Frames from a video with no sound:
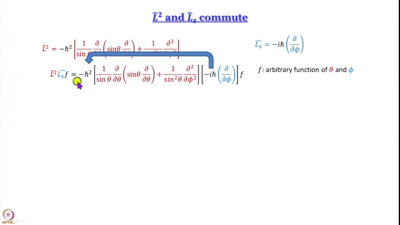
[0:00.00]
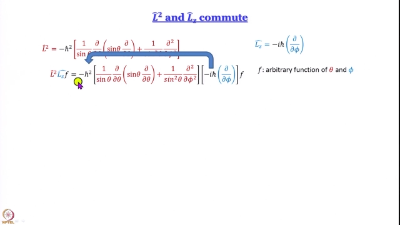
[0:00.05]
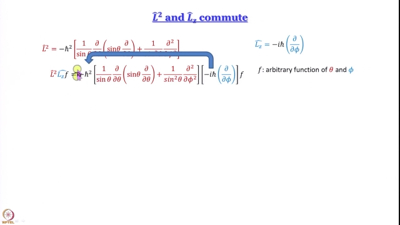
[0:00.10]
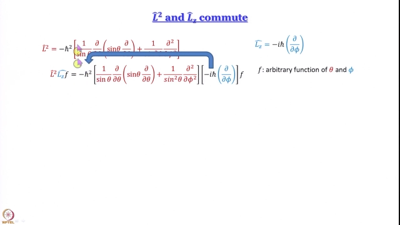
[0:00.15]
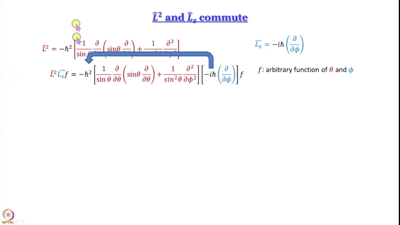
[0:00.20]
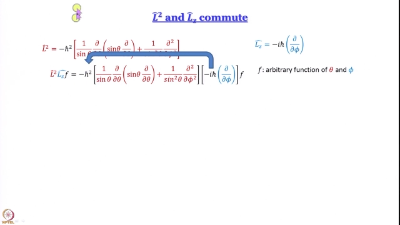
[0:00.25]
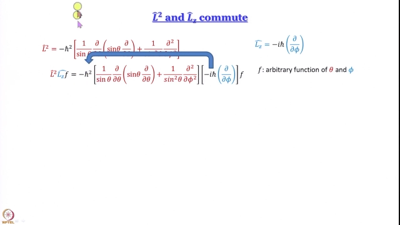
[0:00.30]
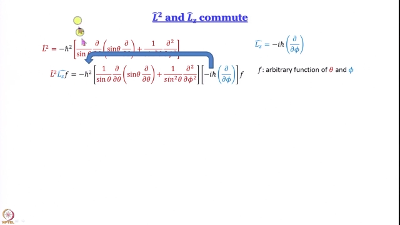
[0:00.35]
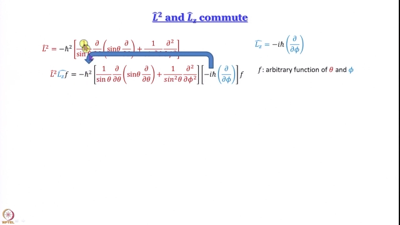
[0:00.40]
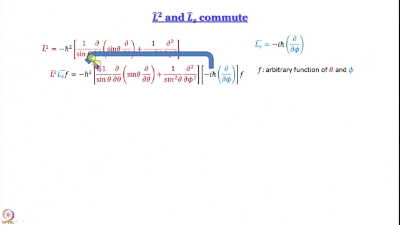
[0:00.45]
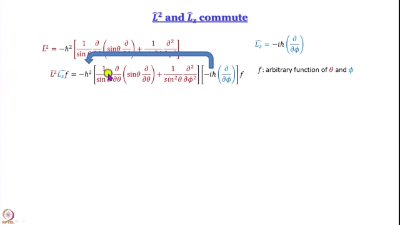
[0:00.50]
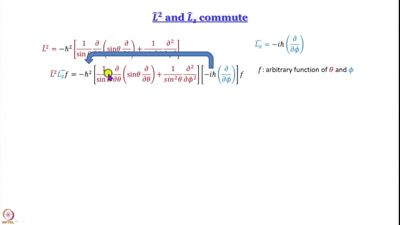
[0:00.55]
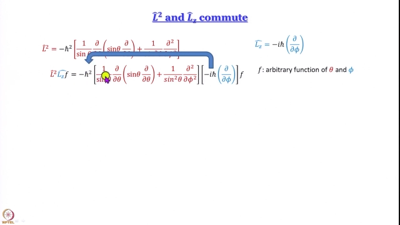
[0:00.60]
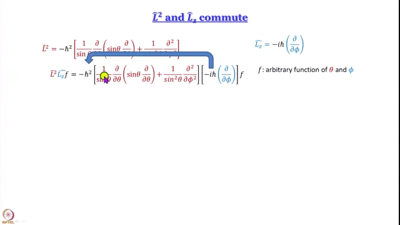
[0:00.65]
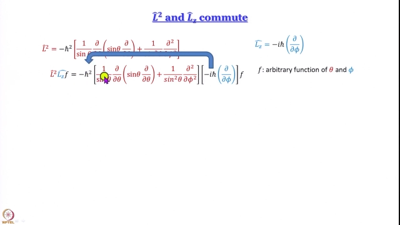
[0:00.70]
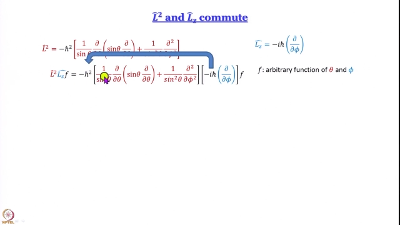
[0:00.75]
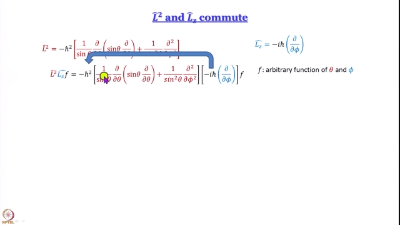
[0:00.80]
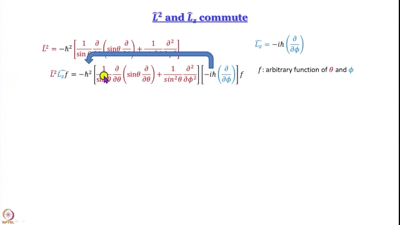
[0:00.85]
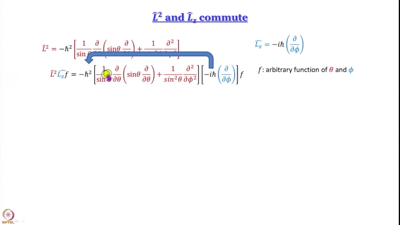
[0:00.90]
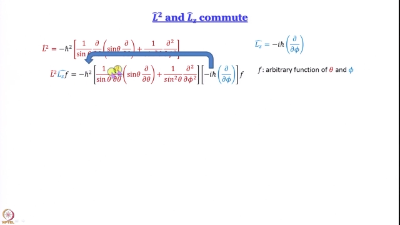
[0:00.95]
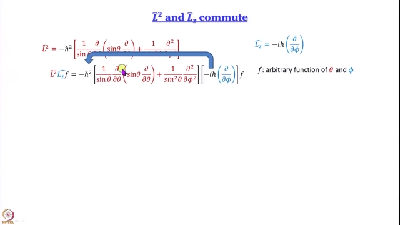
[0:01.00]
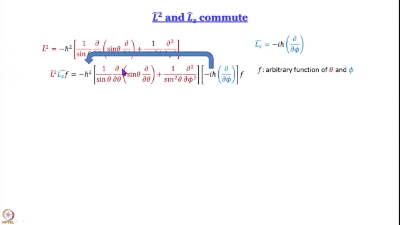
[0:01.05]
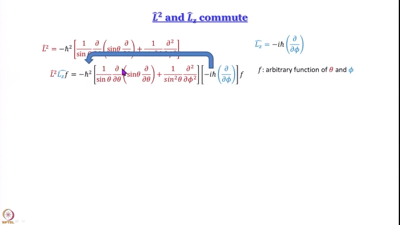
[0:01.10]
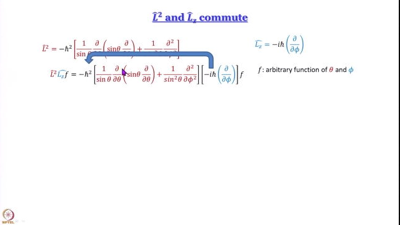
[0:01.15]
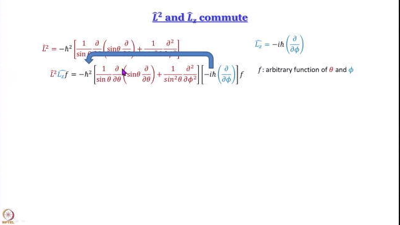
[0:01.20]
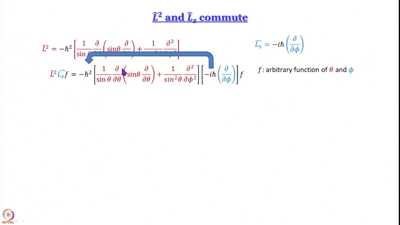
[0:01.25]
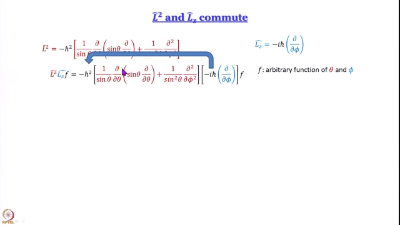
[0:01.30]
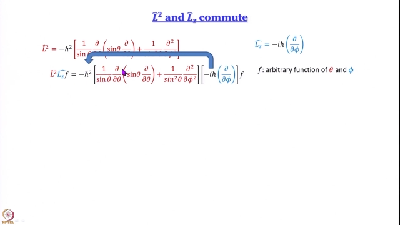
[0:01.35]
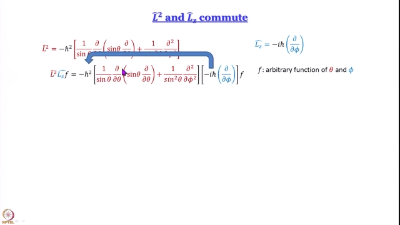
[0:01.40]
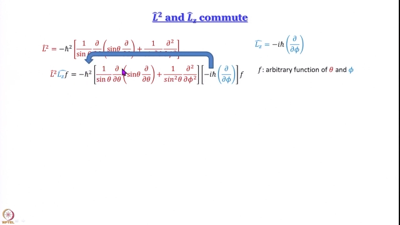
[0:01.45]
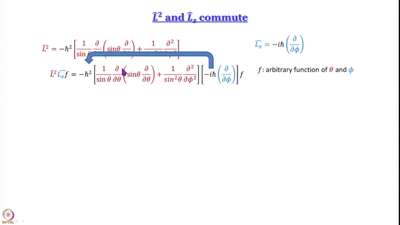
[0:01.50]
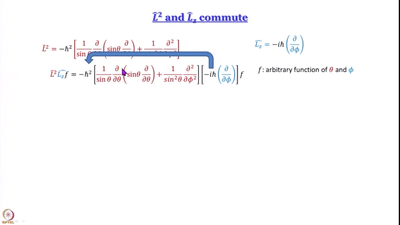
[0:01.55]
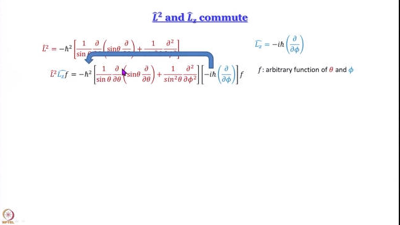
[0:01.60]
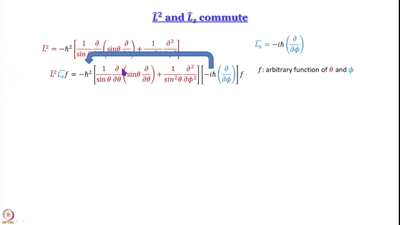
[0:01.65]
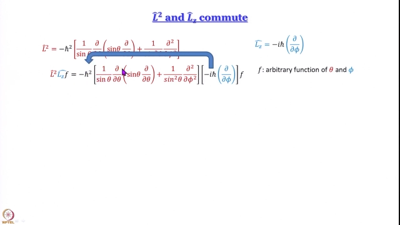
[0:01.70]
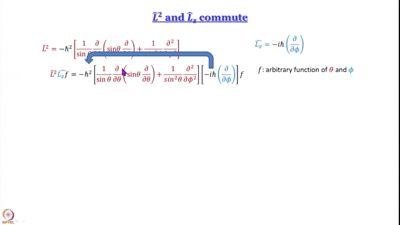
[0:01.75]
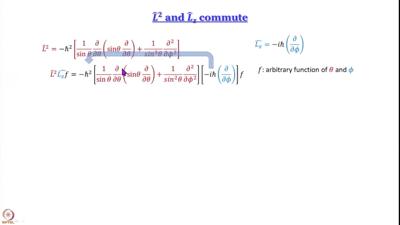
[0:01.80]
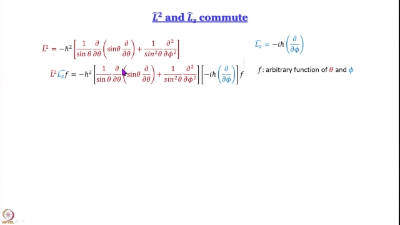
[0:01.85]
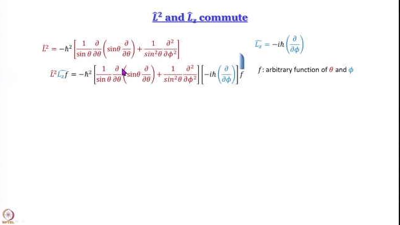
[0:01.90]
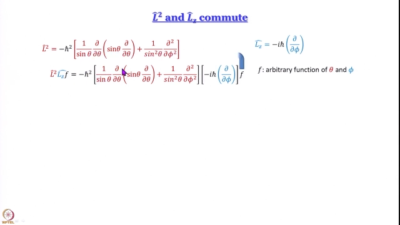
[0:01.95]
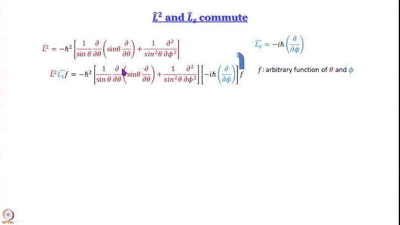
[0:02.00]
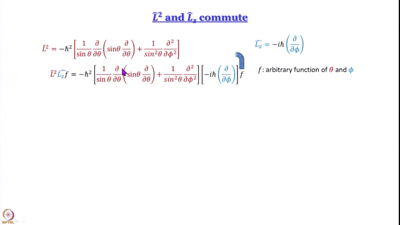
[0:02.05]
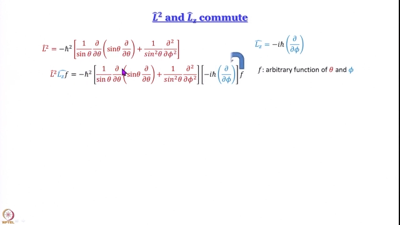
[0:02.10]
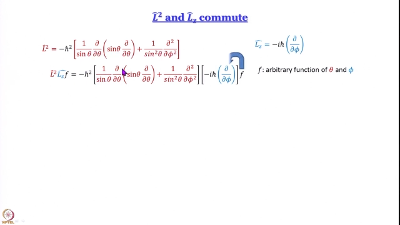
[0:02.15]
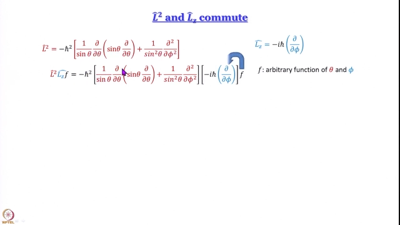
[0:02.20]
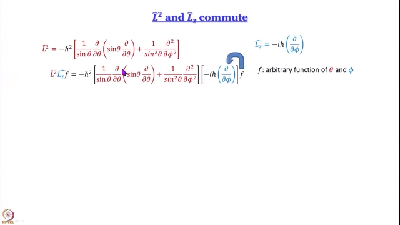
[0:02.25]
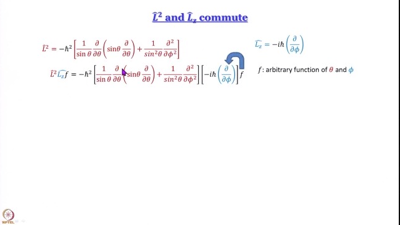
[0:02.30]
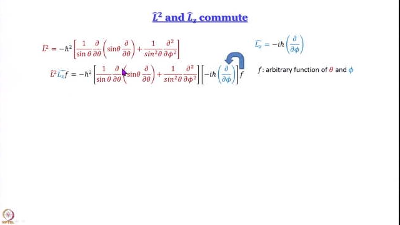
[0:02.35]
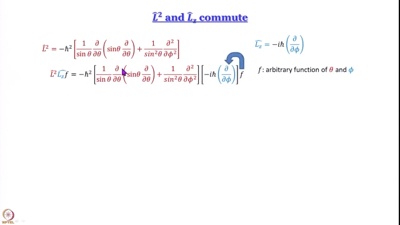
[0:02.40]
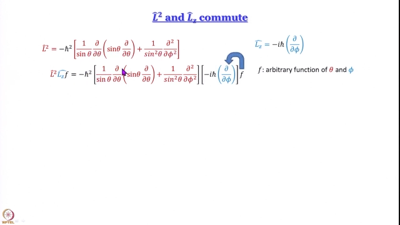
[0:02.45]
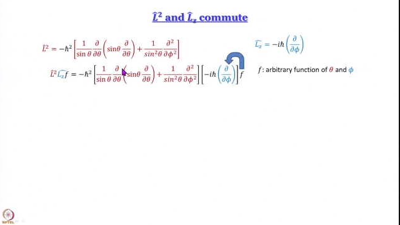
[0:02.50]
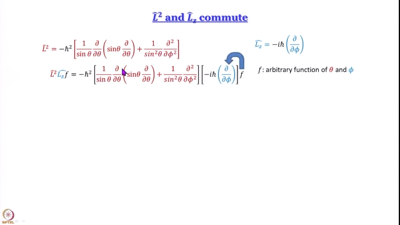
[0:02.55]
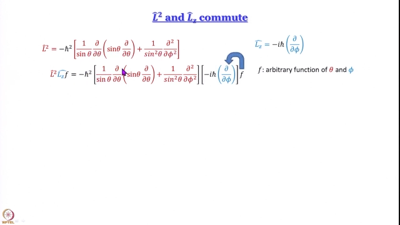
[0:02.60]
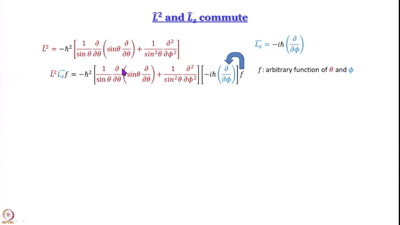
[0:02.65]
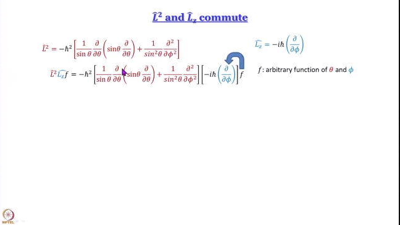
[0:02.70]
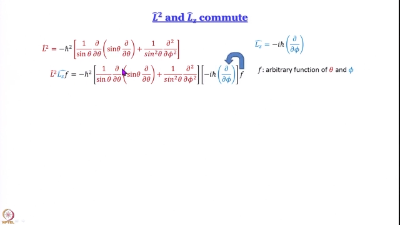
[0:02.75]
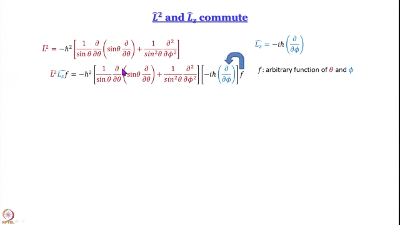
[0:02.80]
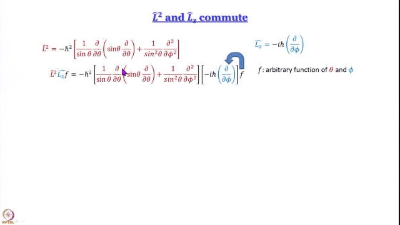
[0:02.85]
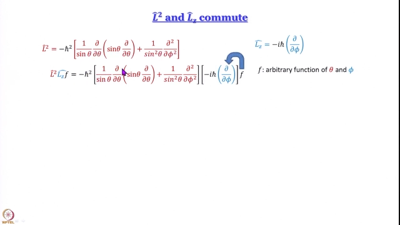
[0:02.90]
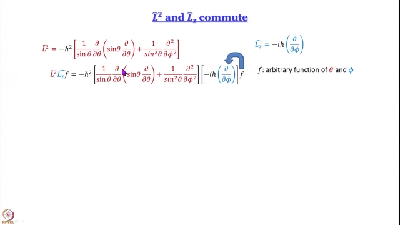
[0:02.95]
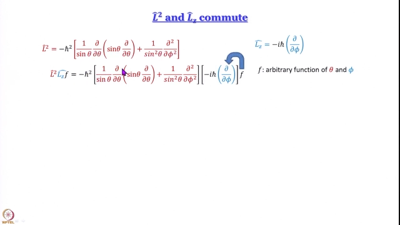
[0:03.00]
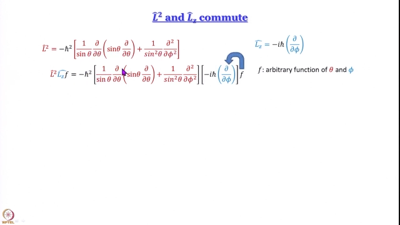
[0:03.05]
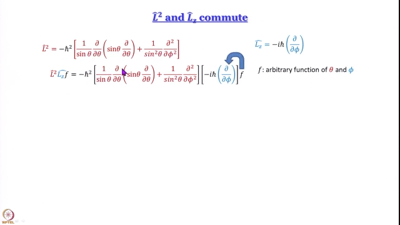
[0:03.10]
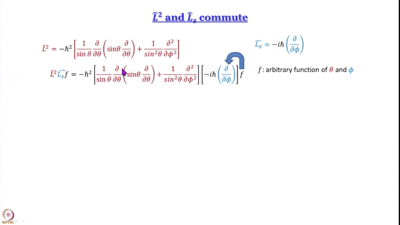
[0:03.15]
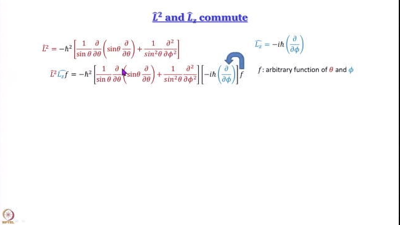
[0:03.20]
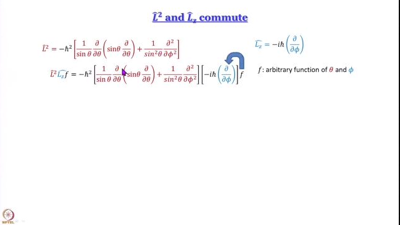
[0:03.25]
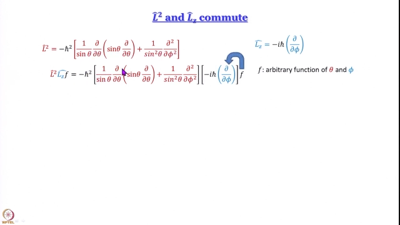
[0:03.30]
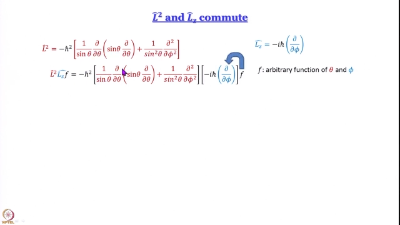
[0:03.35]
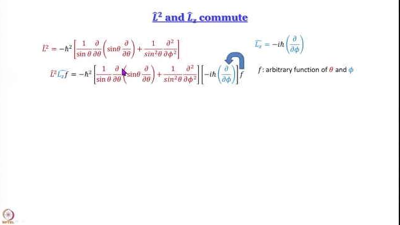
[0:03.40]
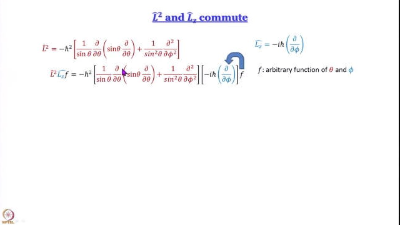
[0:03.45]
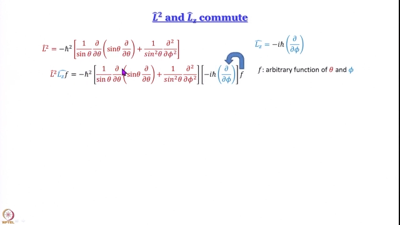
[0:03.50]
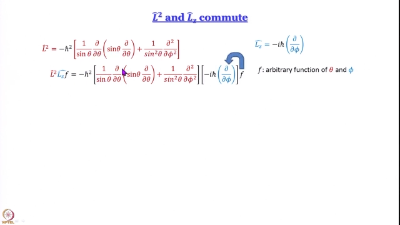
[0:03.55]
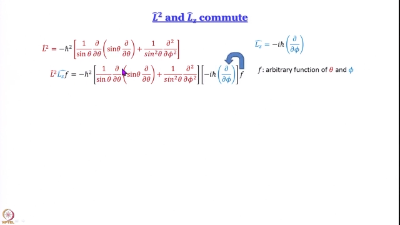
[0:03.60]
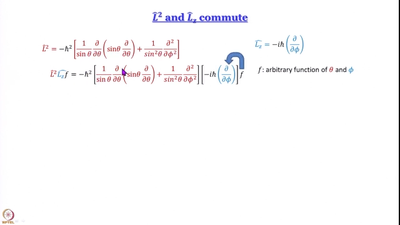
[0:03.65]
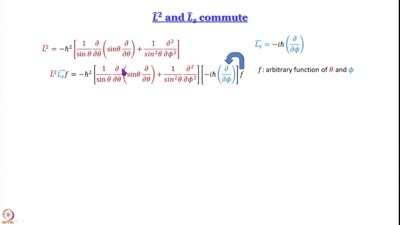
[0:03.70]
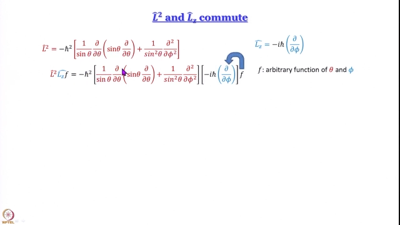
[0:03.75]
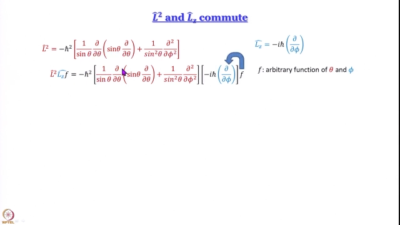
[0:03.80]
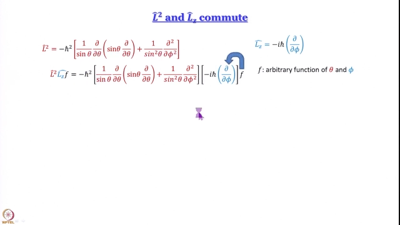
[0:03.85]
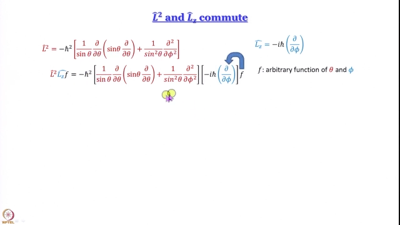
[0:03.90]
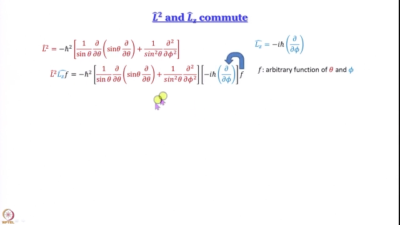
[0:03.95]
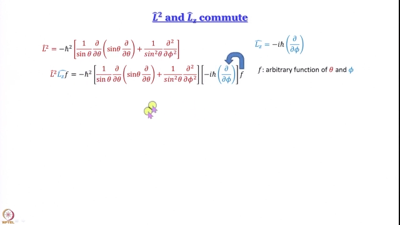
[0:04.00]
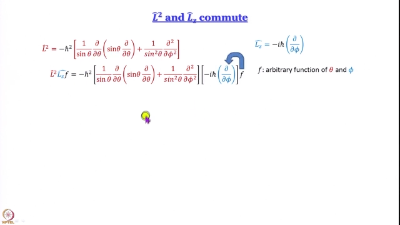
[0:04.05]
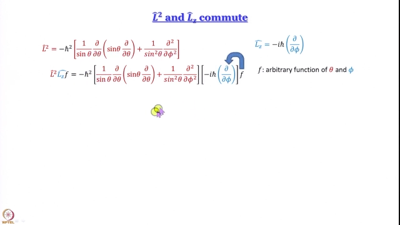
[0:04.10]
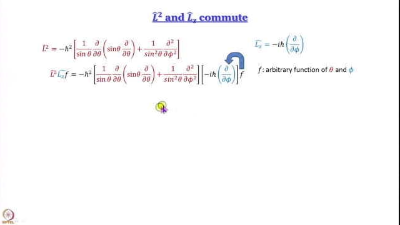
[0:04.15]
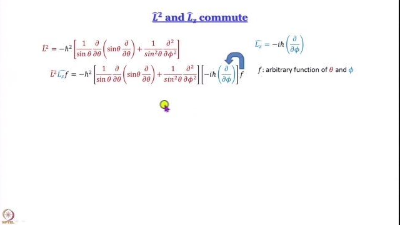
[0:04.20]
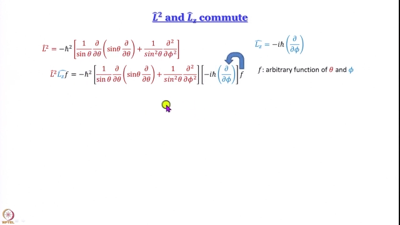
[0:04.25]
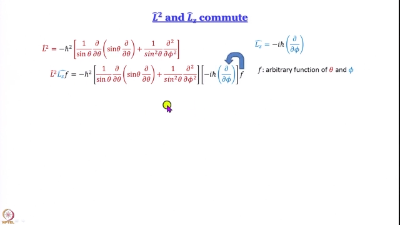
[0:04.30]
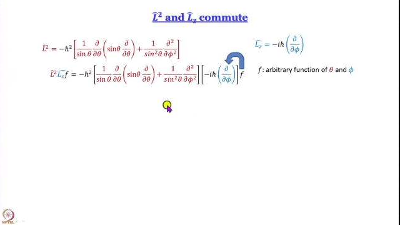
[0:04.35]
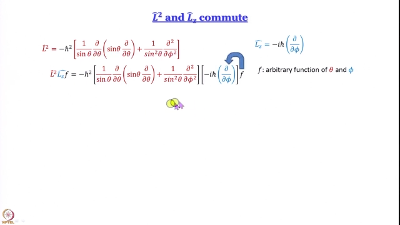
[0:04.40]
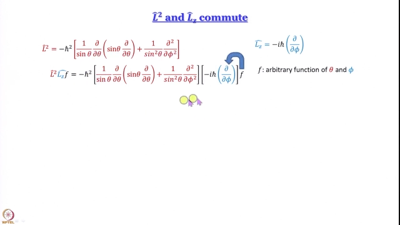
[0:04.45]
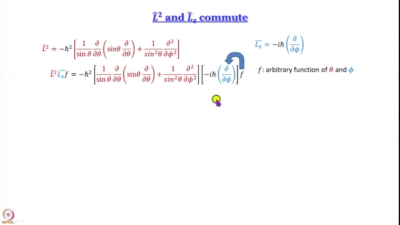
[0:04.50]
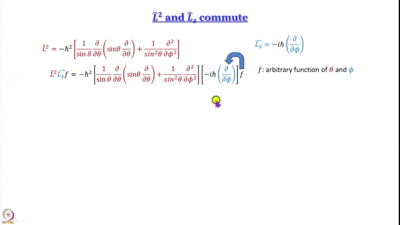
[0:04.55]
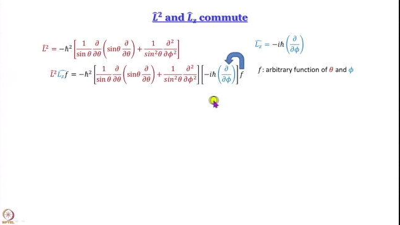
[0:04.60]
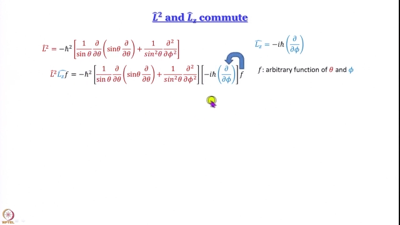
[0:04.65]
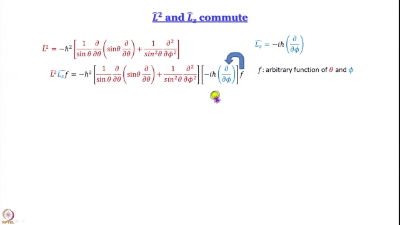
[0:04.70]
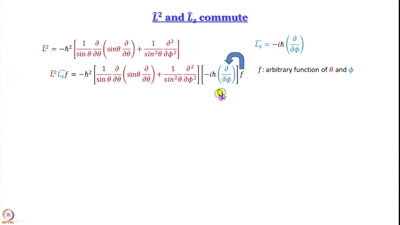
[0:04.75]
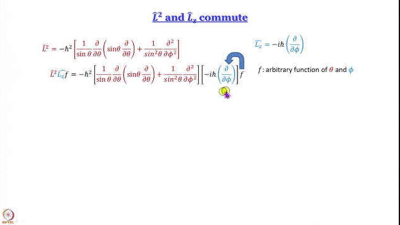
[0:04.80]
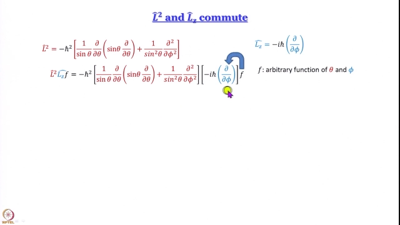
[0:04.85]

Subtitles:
Nobody's mouth can be seen.